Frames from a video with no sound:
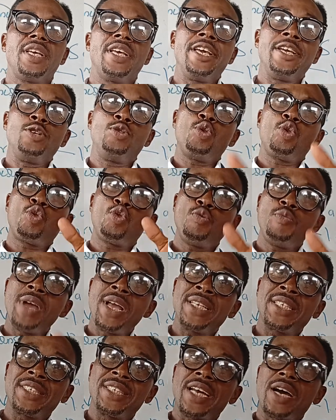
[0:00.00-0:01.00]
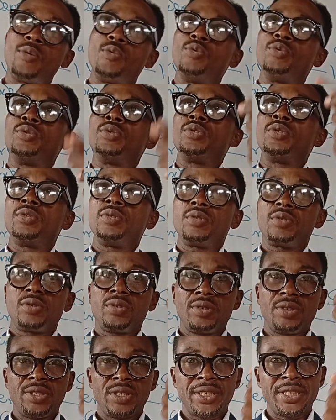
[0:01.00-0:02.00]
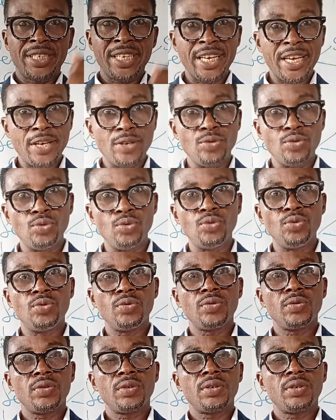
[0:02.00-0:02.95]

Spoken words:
A document that will tell you